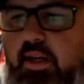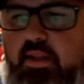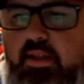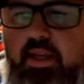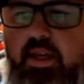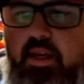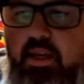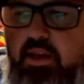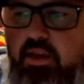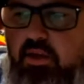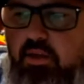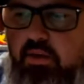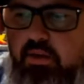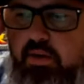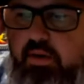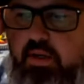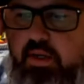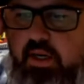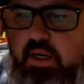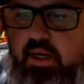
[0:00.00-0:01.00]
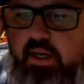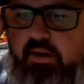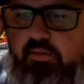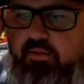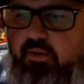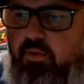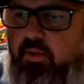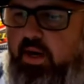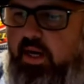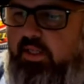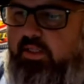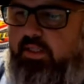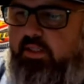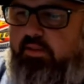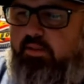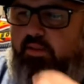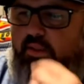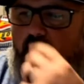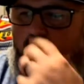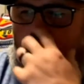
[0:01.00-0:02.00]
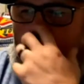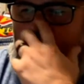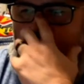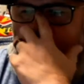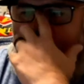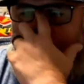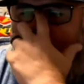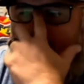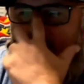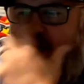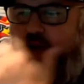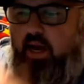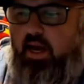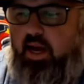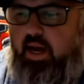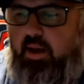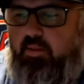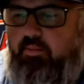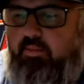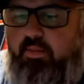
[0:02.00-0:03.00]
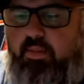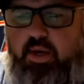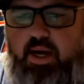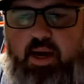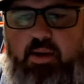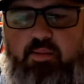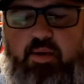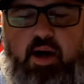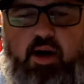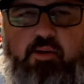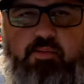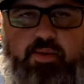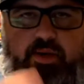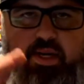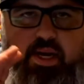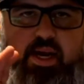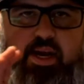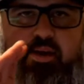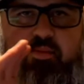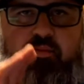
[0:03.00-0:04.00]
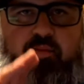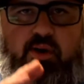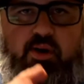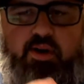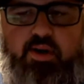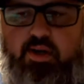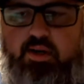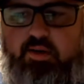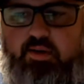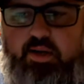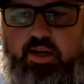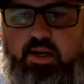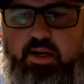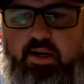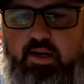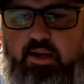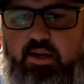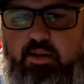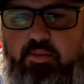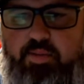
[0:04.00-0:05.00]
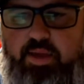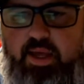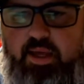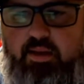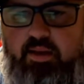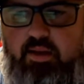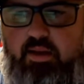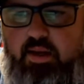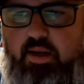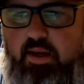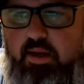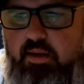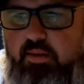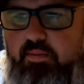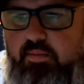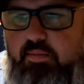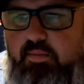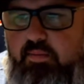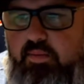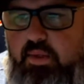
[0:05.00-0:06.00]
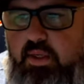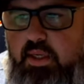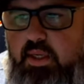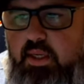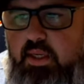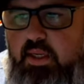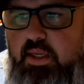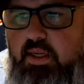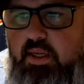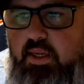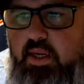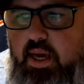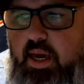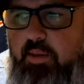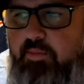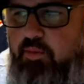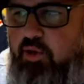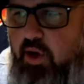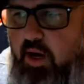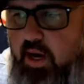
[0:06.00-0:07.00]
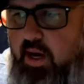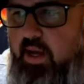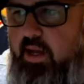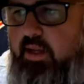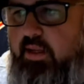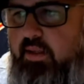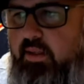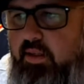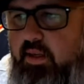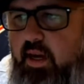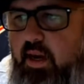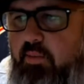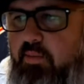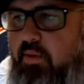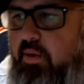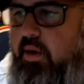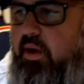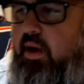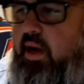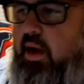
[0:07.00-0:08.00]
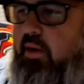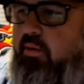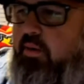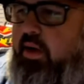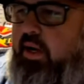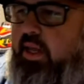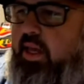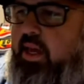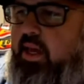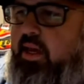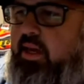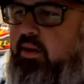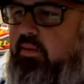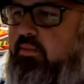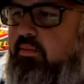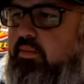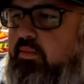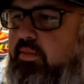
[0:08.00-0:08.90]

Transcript: thank you for watching. I'm hoping to have Mark on here in a little bit. I'm trying. I really am.